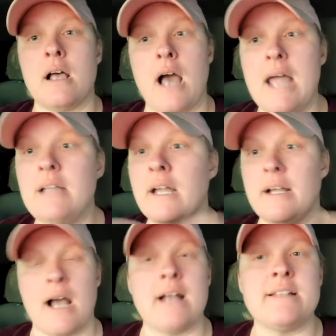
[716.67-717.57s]
i
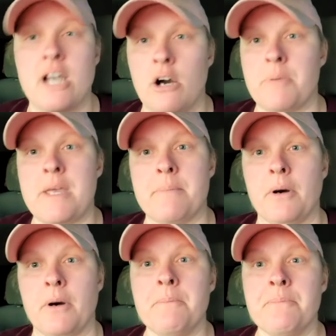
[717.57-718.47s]
like i tell
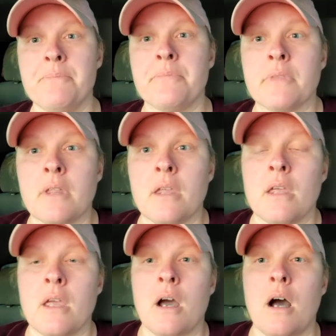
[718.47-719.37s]
people
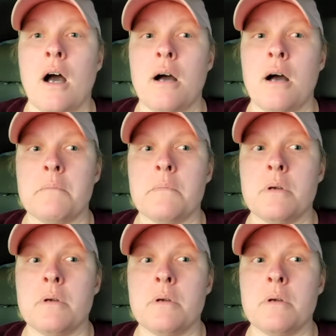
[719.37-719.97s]
um